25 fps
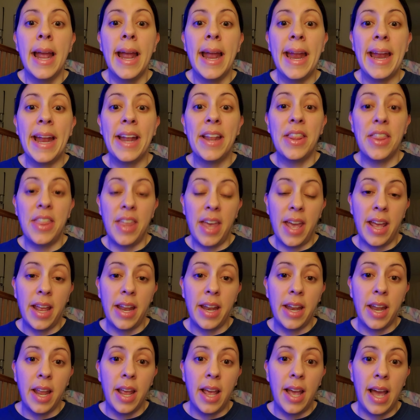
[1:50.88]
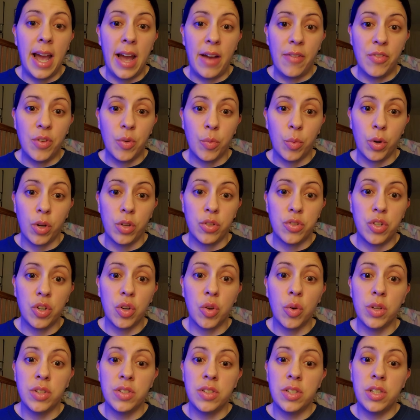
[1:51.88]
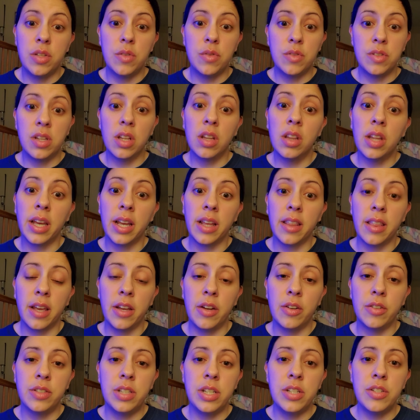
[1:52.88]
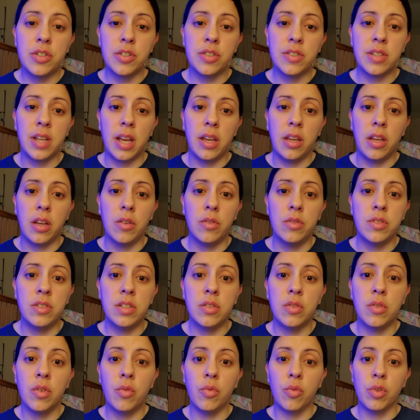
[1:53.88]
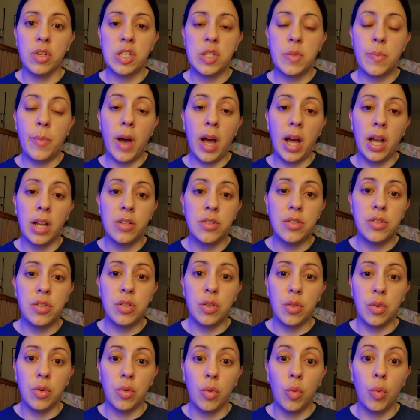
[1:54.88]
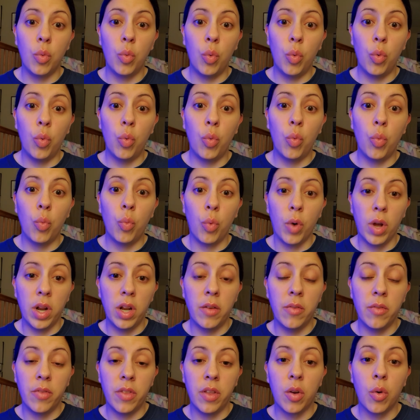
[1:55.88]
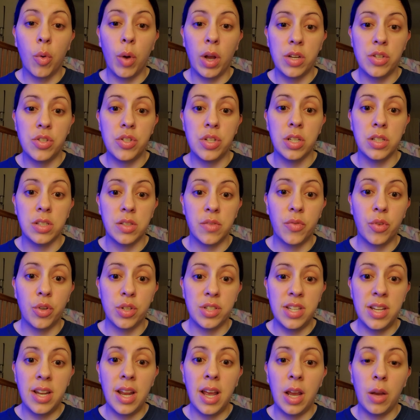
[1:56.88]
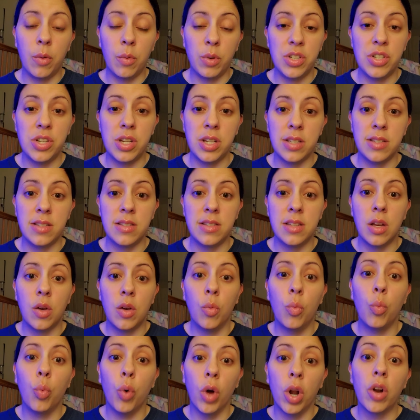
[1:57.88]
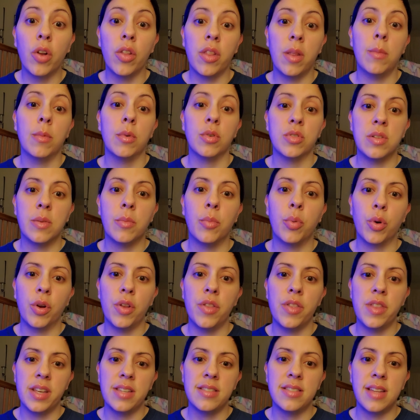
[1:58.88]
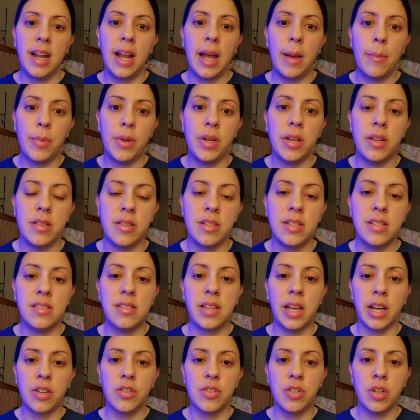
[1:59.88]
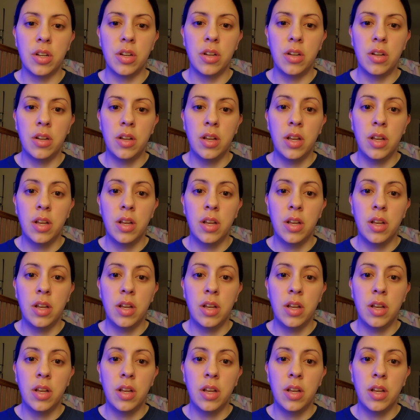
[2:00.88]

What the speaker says: And then afterwards, you're going to use the link that your teacher sent you to respond to one of the questions for today, which is, what are the most important things that happened in this section?